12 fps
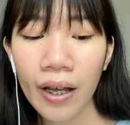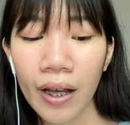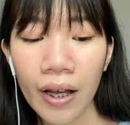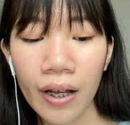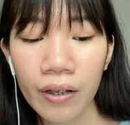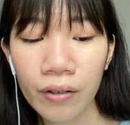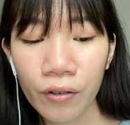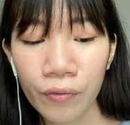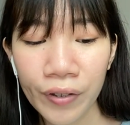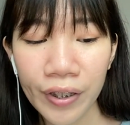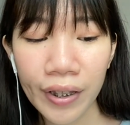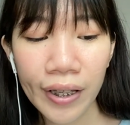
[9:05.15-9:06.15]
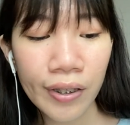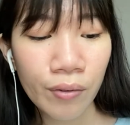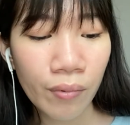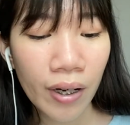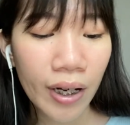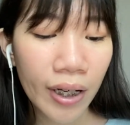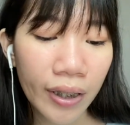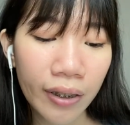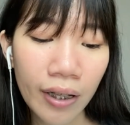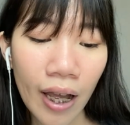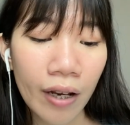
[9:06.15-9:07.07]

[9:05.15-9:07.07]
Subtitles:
Go for this one.